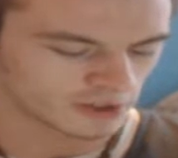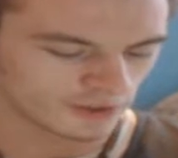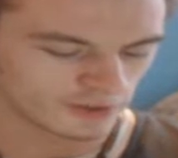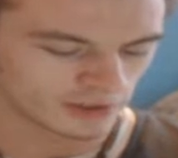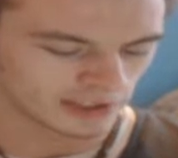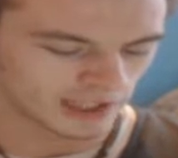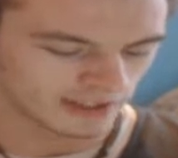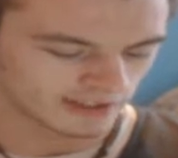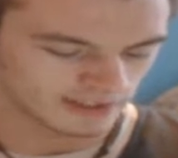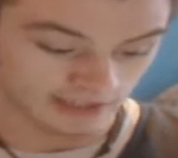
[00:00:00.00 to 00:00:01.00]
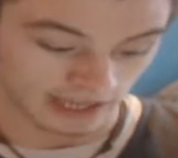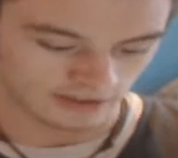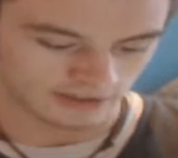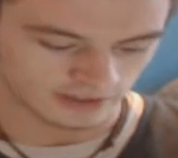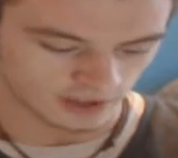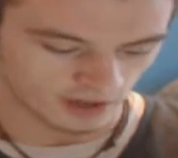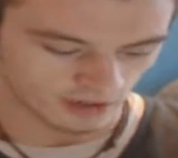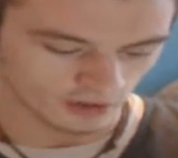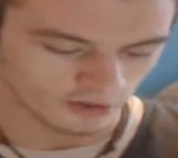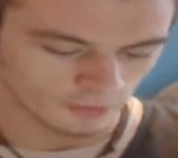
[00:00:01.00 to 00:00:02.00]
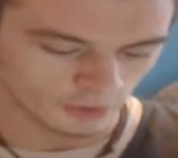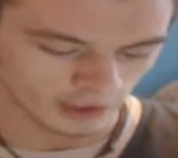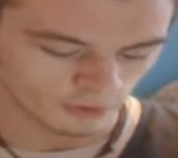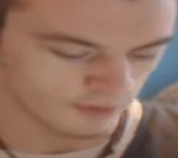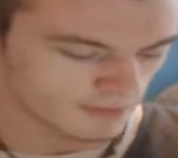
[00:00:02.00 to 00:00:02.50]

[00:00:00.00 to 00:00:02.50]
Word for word: also collects stats on all the Mortys we've